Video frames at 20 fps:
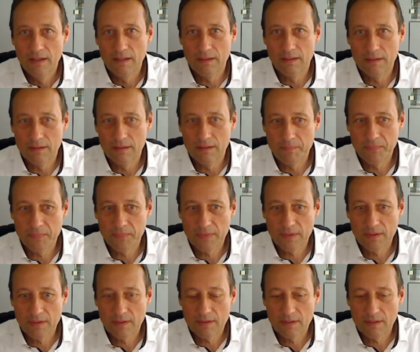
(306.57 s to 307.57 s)

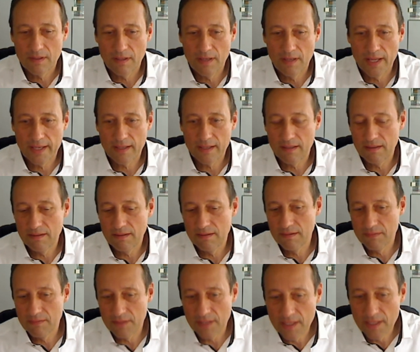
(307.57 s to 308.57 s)
Like
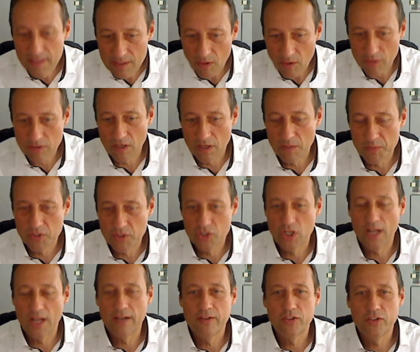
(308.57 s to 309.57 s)
in the autonomous
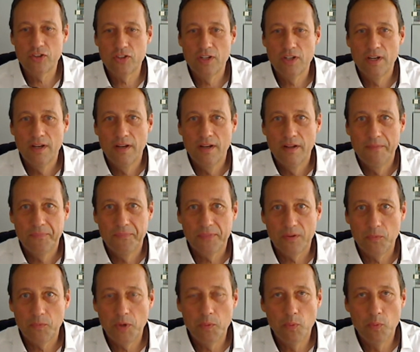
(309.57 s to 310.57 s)
challenge,
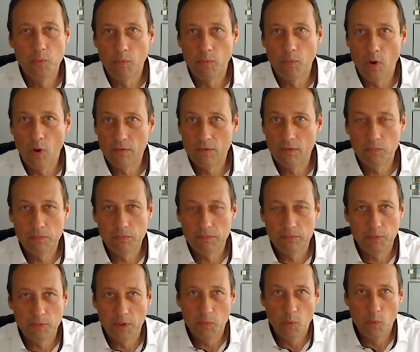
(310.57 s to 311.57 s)
we
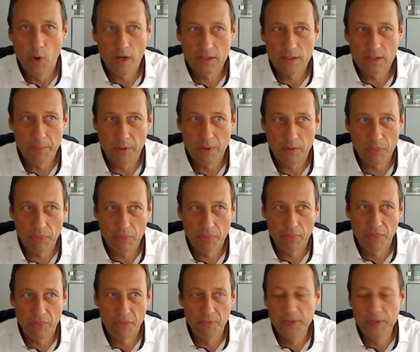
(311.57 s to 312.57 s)
worked about
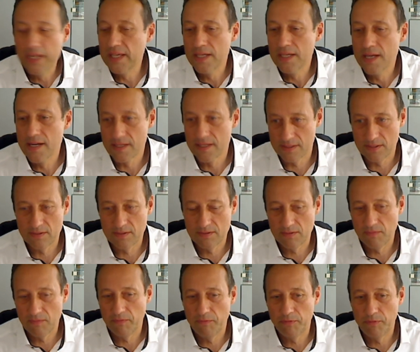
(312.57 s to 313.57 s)
3 years
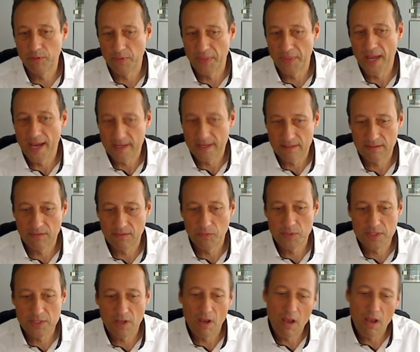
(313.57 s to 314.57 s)
for that,
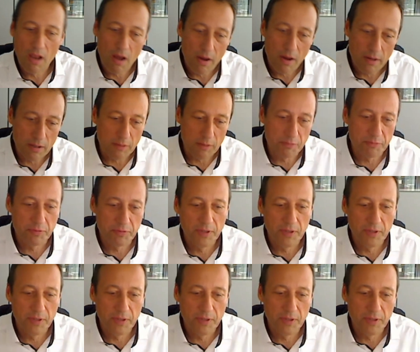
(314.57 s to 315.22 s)
with a lot of